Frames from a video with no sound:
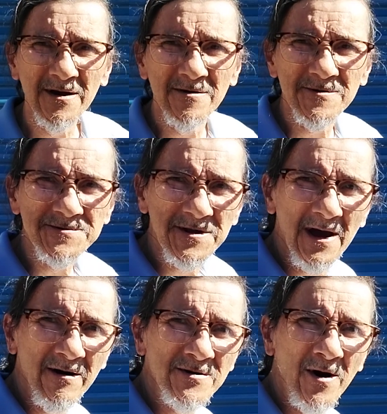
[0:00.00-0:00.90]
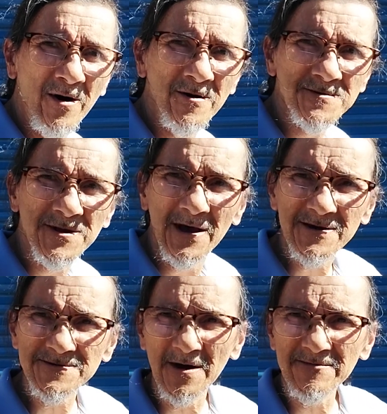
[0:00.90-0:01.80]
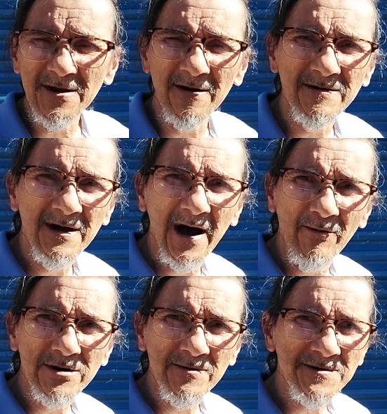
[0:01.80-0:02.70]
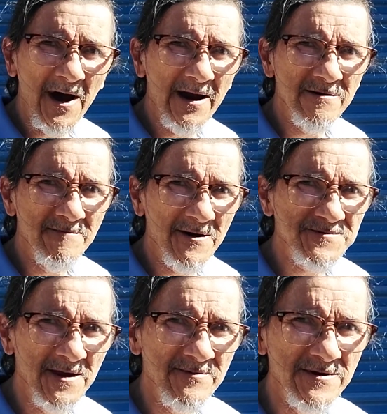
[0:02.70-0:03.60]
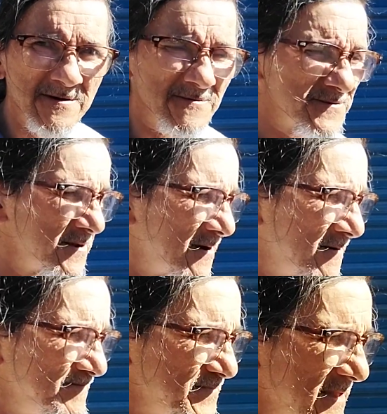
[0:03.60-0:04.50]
We'll see how it goes, because I want to retire in about 7 years, you know.